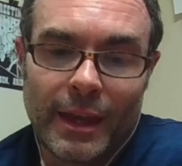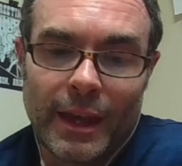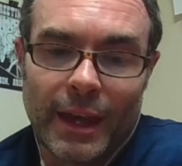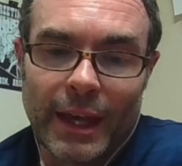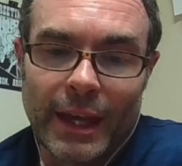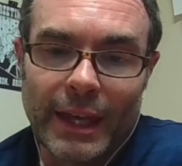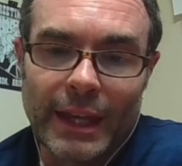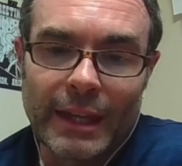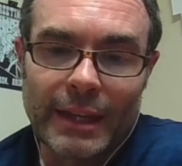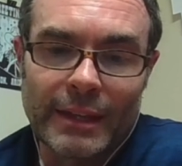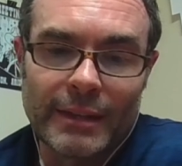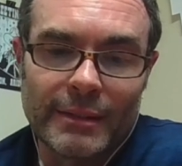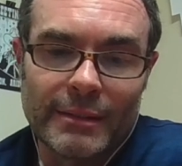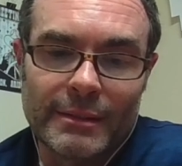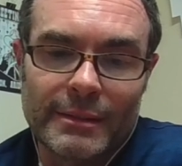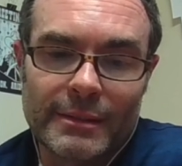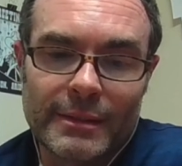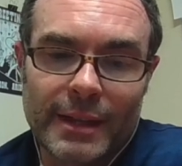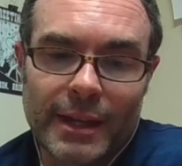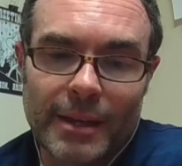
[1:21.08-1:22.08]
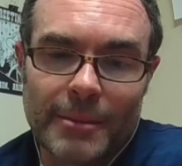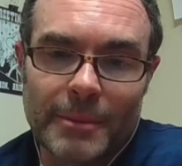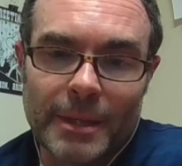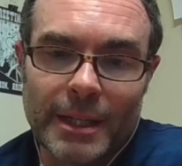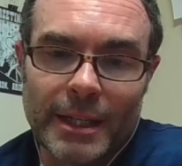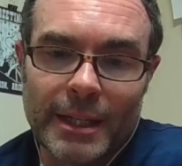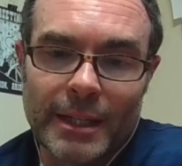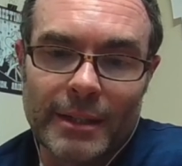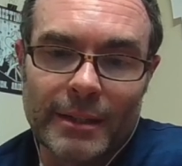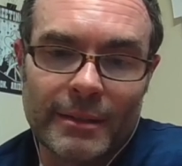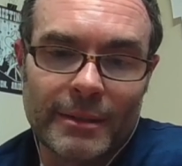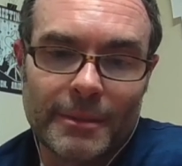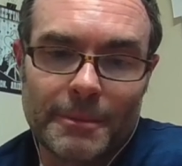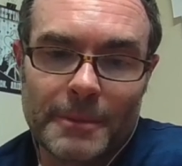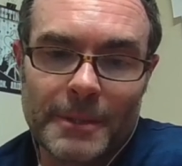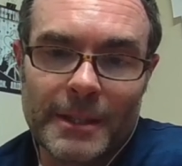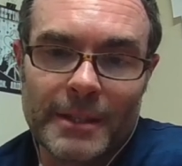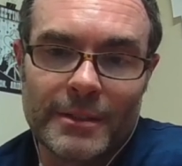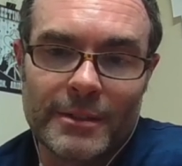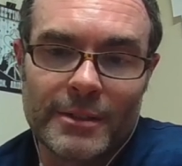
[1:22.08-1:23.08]
I got my
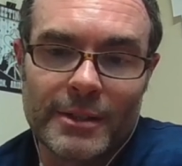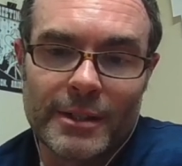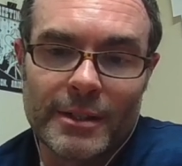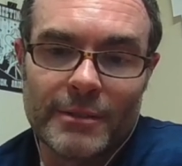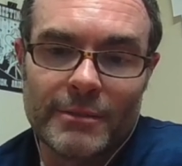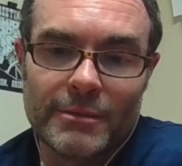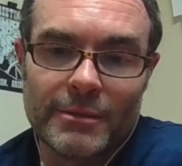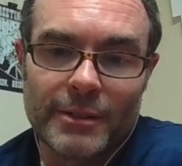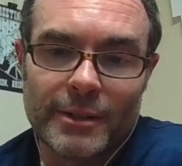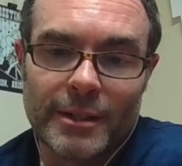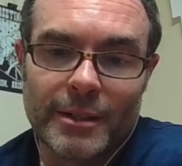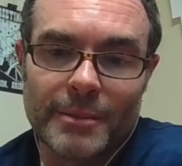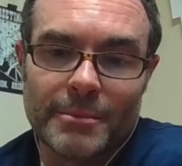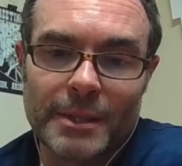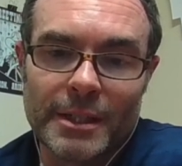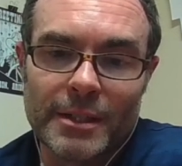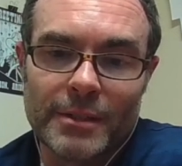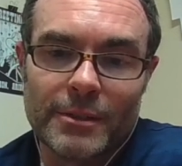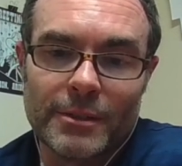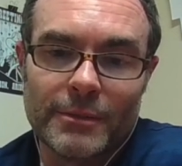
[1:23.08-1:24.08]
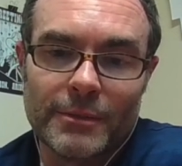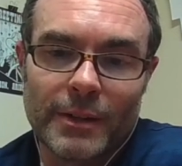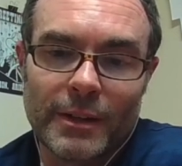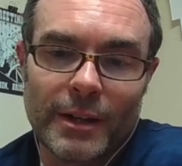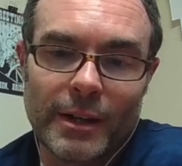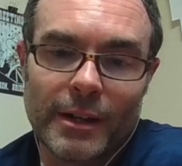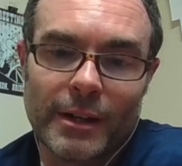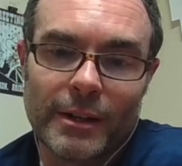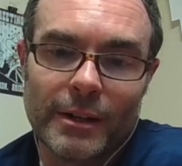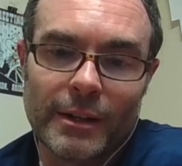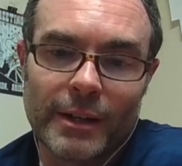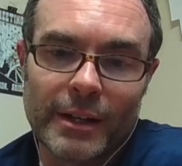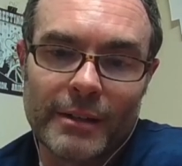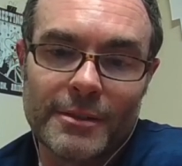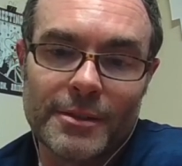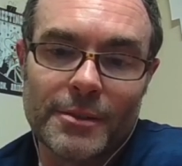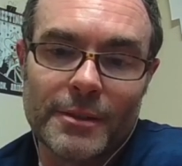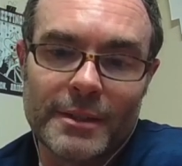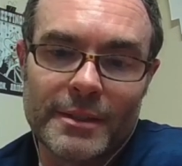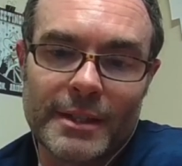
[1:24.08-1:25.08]
PhD from the
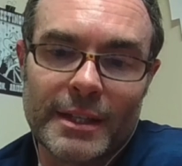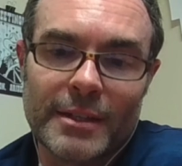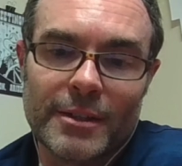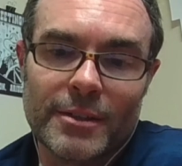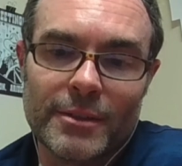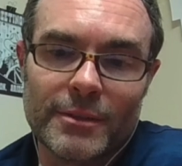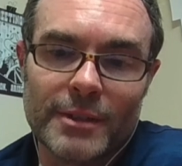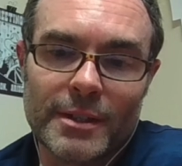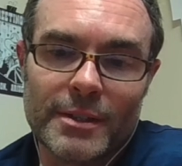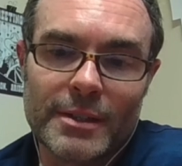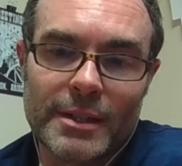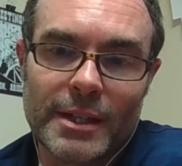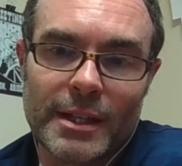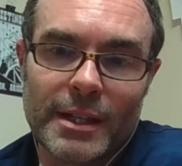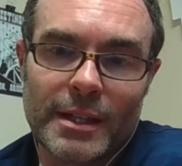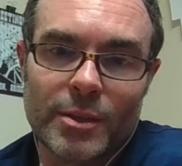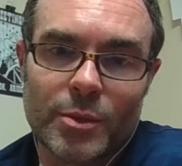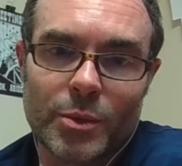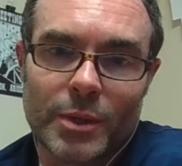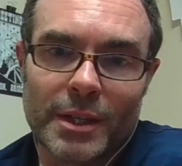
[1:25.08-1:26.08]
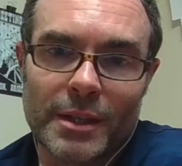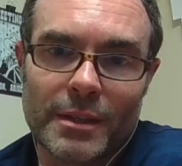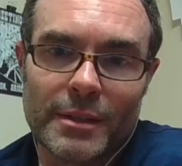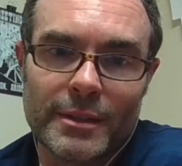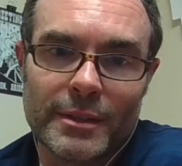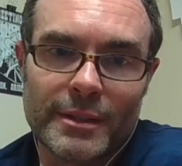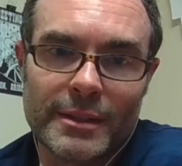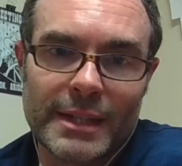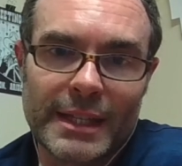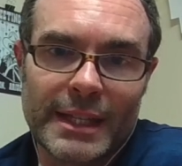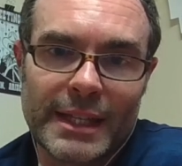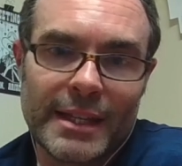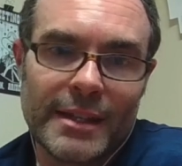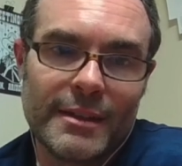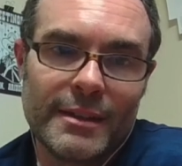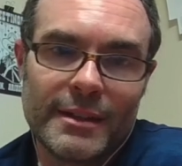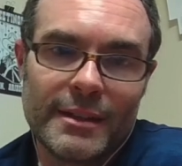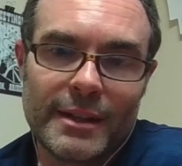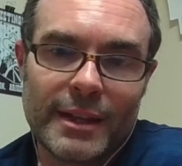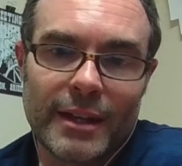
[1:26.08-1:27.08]
Arizona State University in
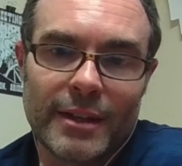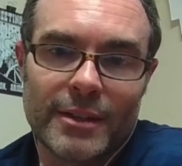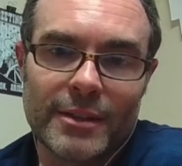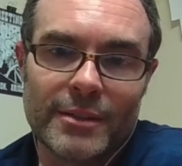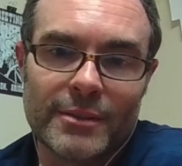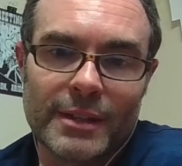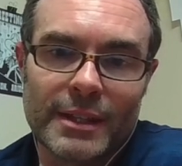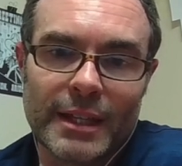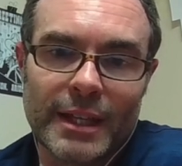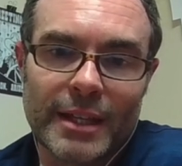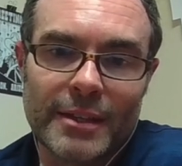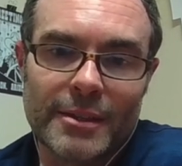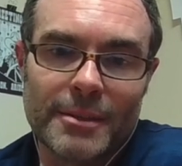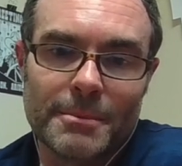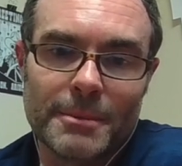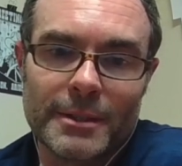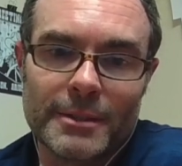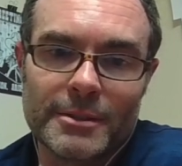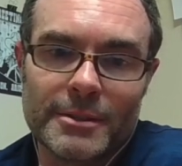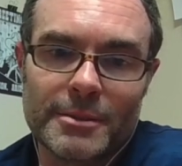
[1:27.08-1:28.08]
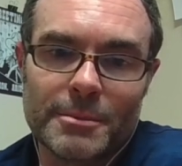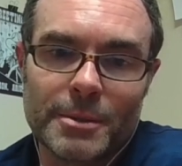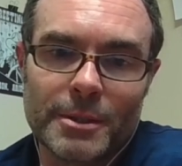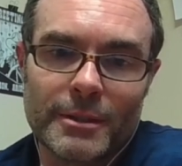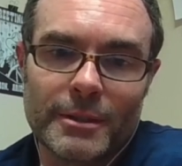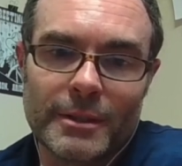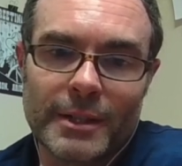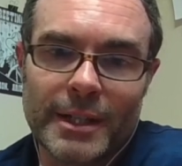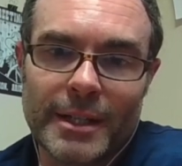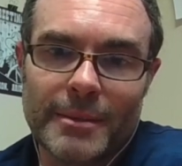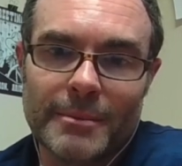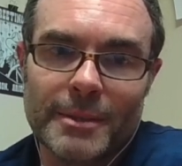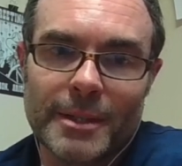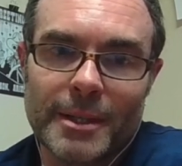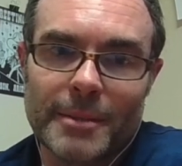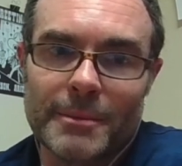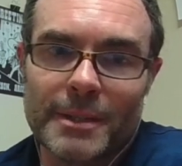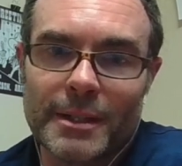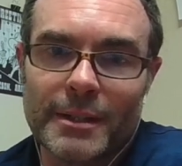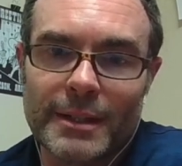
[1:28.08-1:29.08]
2013 out of the anthropology program.
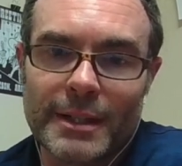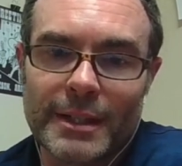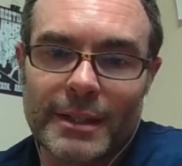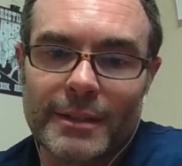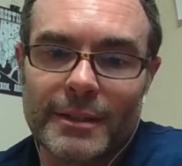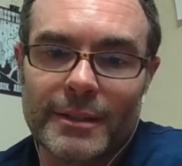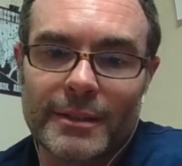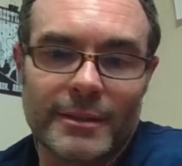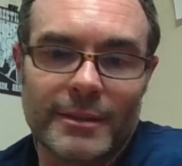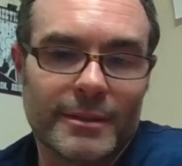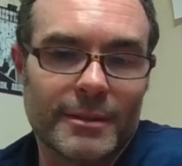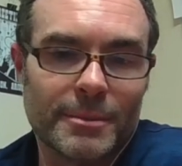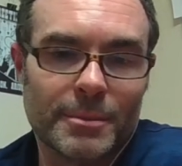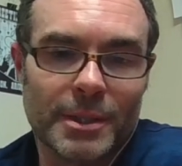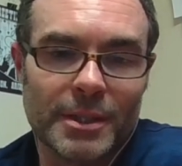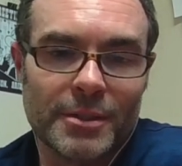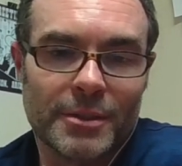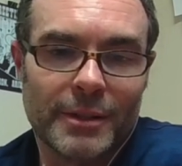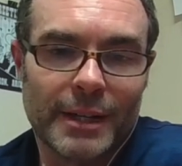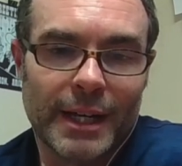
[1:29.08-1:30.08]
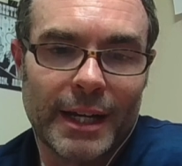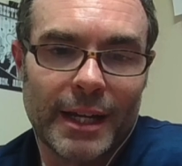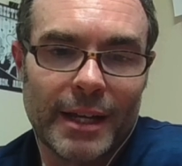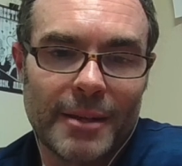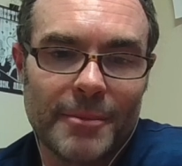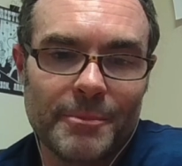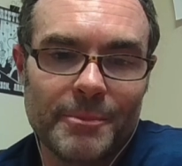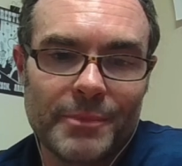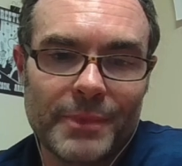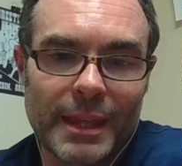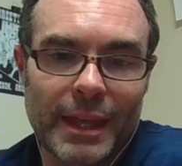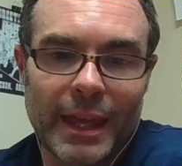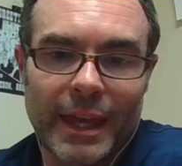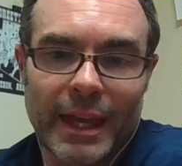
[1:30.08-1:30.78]
I'm an archaeologist by training.